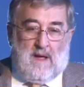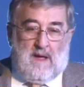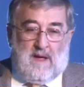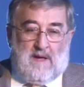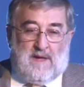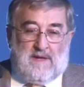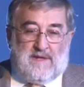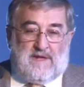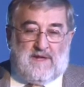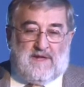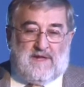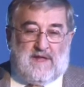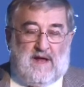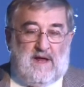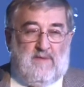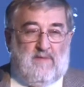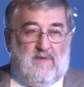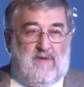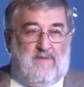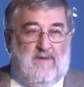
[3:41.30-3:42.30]

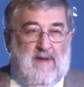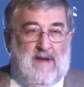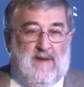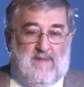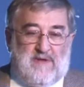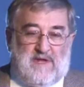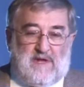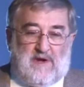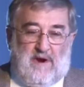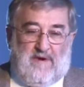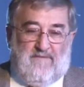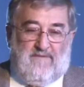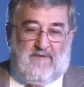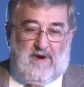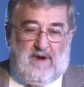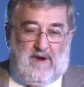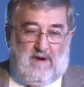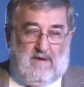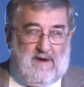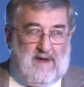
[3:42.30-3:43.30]
Sustainable development's got a
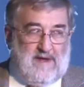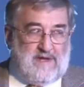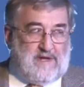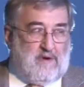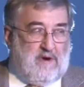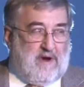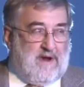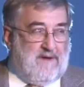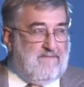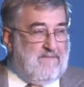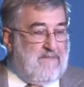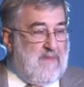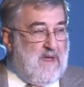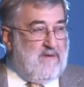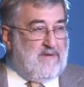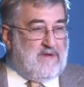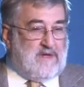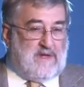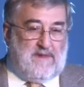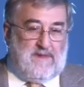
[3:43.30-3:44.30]
very long history. I
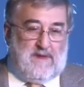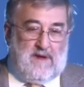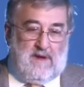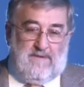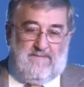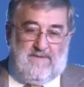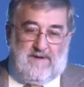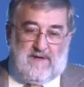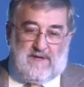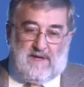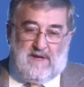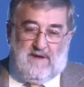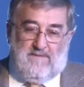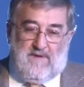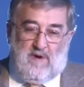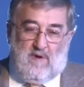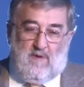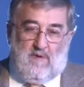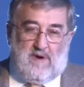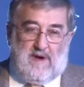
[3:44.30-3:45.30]
was at the University of
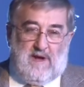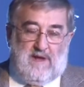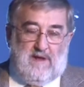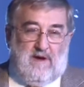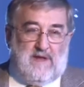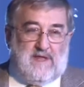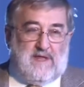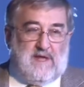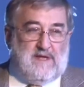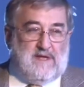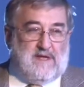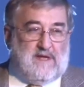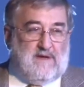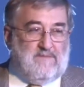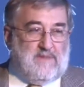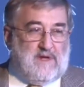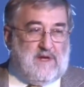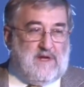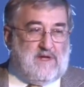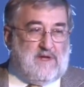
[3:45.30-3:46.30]
York in
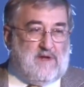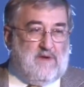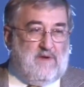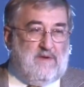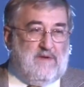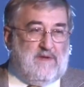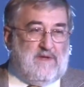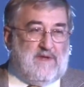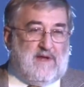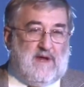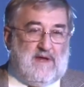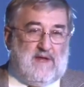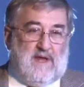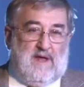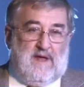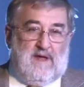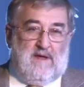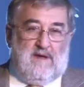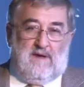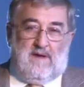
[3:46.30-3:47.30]
1972
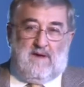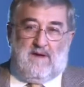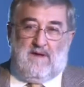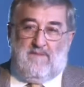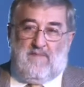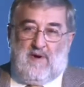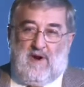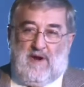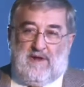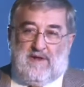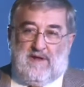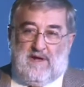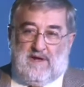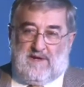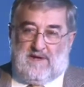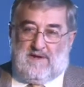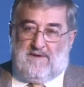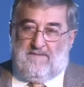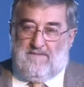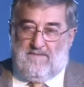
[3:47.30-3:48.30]
studying
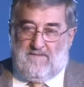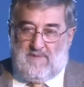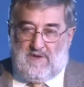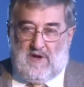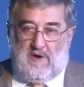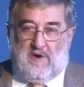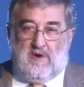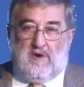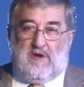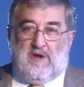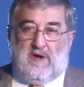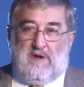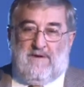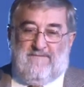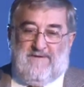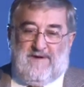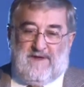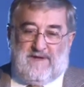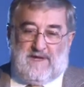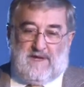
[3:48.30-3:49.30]
politics. It was a good
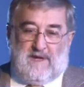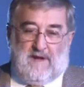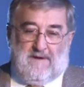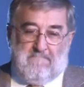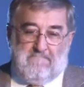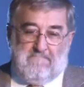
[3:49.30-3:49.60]
university.